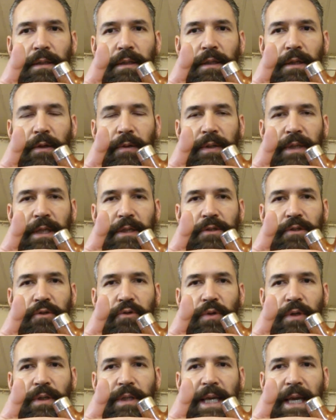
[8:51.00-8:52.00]
it gets
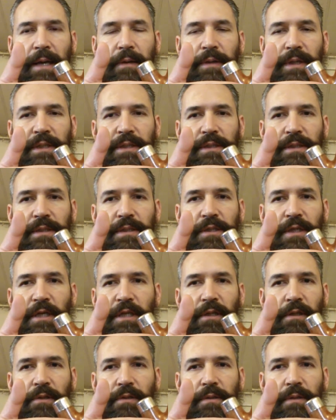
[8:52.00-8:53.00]
drilled out. It's just a
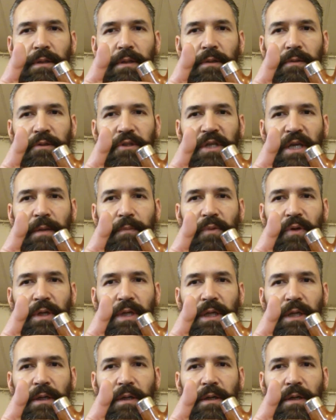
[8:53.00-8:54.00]
little chamber
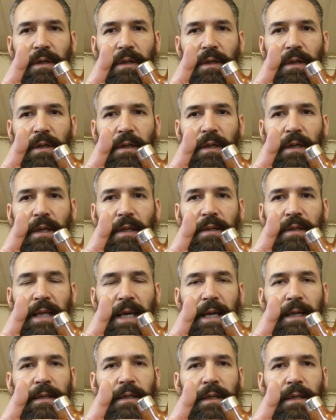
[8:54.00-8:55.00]
here
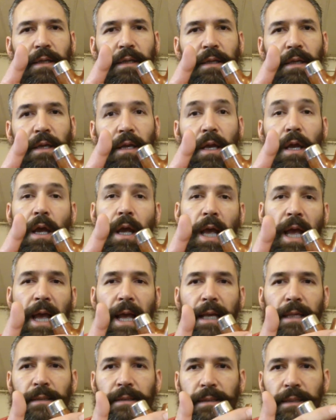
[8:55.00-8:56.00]
that,
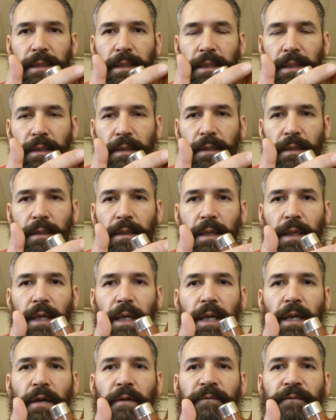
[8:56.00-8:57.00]
as the
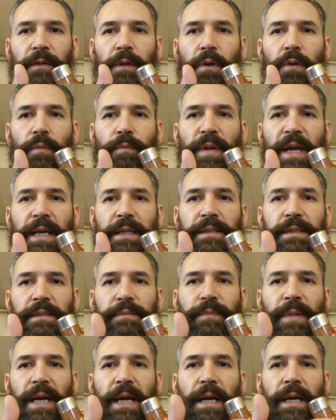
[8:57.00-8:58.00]
airflow passes
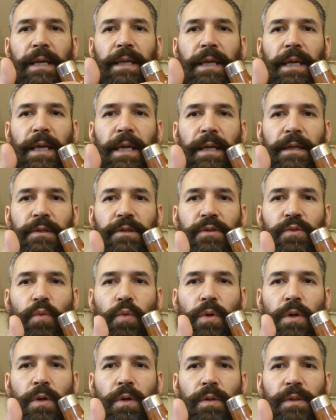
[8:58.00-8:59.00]
by, it
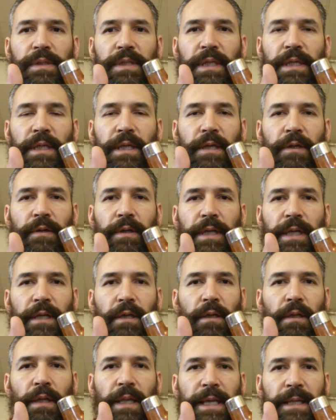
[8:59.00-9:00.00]
swirls in here and it
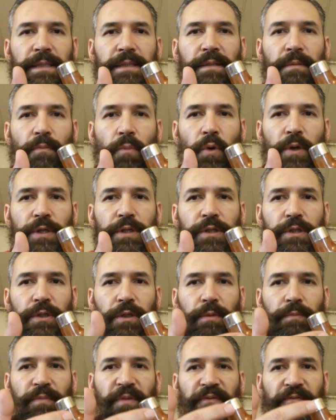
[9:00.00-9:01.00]
collects the
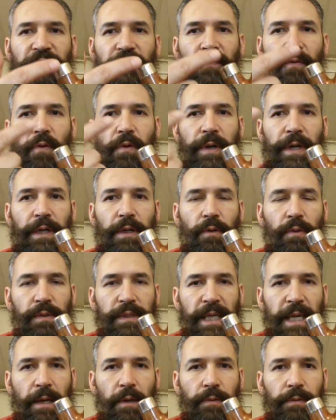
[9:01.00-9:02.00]
moisture before it goes
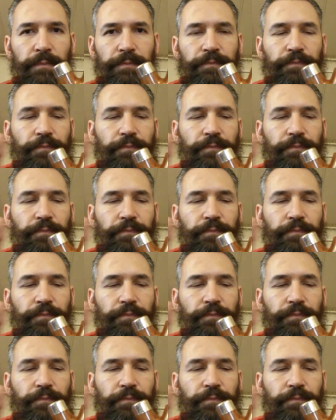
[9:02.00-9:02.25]
out